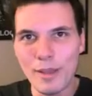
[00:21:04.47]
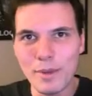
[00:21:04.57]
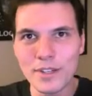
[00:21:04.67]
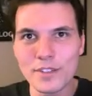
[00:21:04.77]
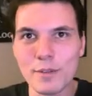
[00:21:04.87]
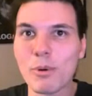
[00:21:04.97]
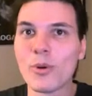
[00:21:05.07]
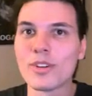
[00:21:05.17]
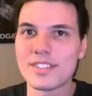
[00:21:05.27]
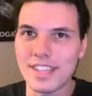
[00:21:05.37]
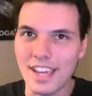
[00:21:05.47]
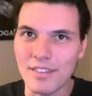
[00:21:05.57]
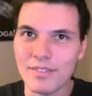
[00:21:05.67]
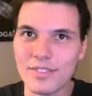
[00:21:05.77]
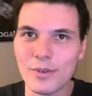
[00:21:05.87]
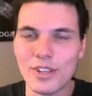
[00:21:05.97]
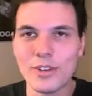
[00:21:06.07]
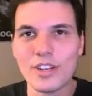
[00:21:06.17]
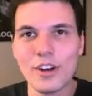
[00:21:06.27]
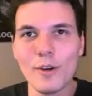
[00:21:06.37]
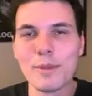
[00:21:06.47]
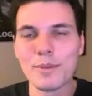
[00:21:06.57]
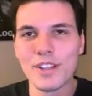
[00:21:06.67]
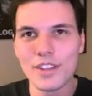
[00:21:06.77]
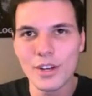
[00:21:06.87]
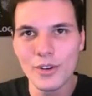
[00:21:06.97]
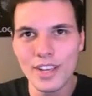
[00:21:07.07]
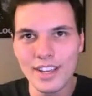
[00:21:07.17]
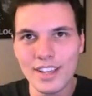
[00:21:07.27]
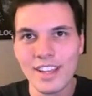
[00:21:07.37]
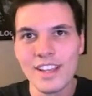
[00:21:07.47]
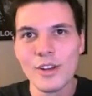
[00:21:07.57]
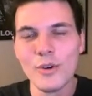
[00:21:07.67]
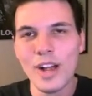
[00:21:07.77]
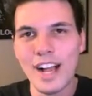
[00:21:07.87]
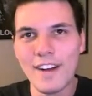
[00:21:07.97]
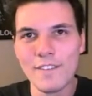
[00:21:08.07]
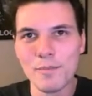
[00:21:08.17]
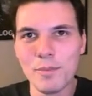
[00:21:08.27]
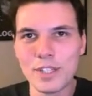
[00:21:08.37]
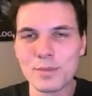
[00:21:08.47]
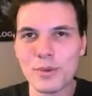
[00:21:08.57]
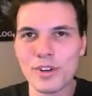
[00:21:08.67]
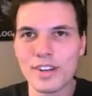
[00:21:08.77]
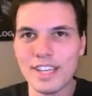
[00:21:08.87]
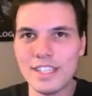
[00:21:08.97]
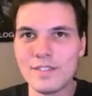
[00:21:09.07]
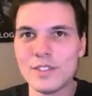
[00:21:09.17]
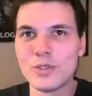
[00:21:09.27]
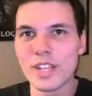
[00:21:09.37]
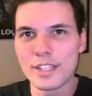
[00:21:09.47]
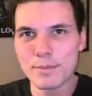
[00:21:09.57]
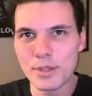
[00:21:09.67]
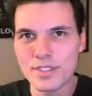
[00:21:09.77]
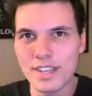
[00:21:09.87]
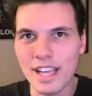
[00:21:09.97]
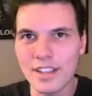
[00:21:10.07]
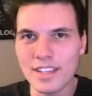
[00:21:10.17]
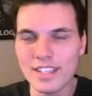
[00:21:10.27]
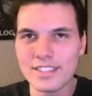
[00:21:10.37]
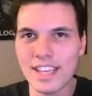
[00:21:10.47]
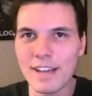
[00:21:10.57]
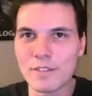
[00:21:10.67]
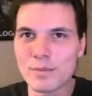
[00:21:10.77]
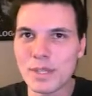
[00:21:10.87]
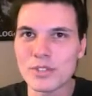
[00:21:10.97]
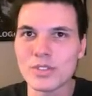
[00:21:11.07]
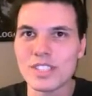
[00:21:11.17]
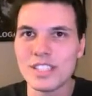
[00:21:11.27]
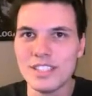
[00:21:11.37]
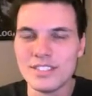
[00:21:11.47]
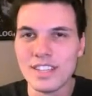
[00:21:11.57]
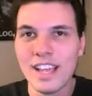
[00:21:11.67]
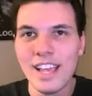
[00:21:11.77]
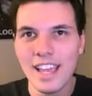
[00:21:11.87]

Way bigger support staff. What you can call people on the codec who have much more individualized personalities, they have specialties,